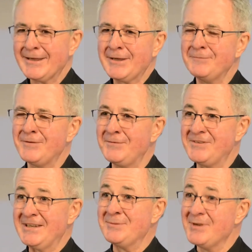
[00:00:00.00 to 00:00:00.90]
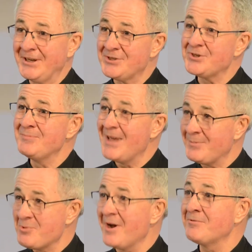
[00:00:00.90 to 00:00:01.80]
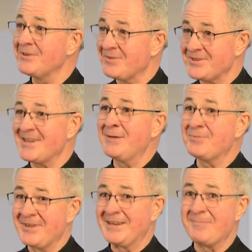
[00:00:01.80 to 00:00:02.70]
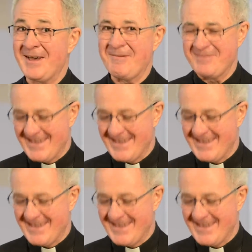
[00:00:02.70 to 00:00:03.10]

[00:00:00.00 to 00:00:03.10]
In 15 minutes, you may be wondering the same thing about